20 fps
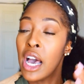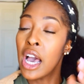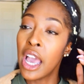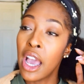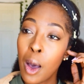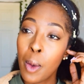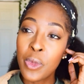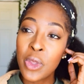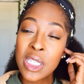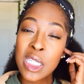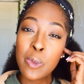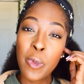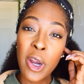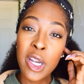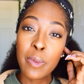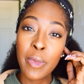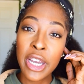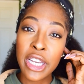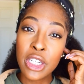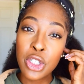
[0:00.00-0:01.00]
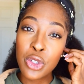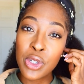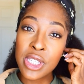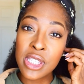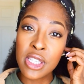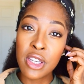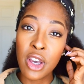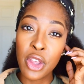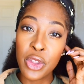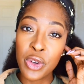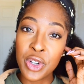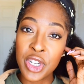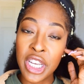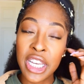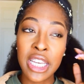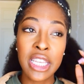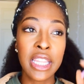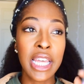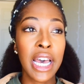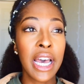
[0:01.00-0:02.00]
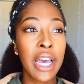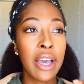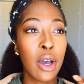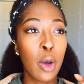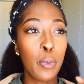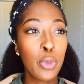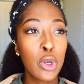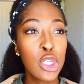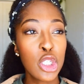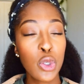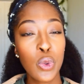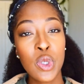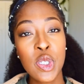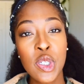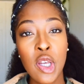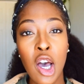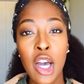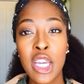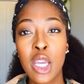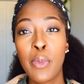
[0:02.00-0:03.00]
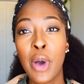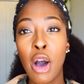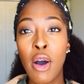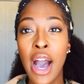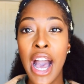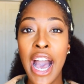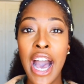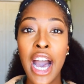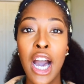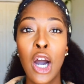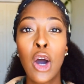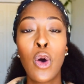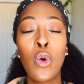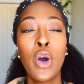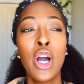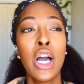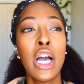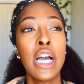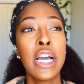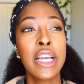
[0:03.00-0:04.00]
Um, this sparked my interest the other day that a preacher was talking about how